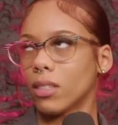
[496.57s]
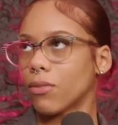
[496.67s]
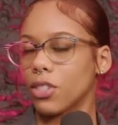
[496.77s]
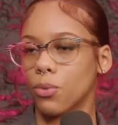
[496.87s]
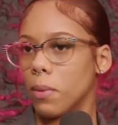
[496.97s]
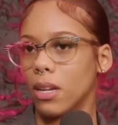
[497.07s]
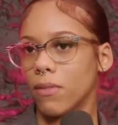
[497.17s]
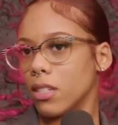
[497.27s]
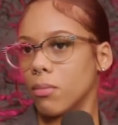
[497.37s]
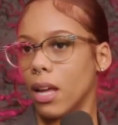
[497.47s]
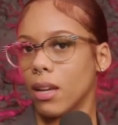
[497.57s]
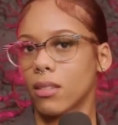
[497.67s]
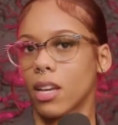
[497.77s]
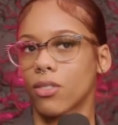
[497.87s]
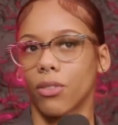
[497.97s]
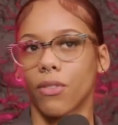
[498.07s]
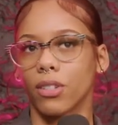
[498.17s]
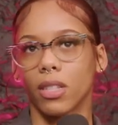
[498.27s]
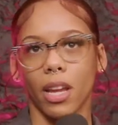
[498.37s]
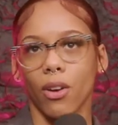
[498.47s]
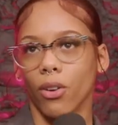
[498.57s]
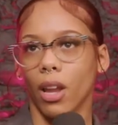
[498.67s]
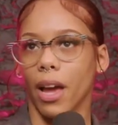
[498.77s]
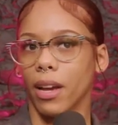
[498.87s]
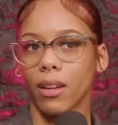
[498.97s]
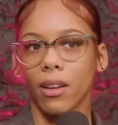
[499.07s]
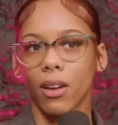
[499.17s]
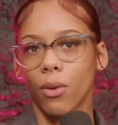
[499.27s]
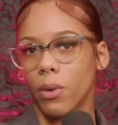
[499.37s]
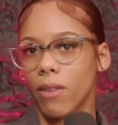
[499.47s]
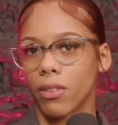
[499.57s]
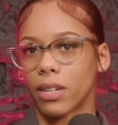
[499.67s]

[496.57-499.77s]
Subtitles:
friends with benefits, but like sex on a first date or like whatever.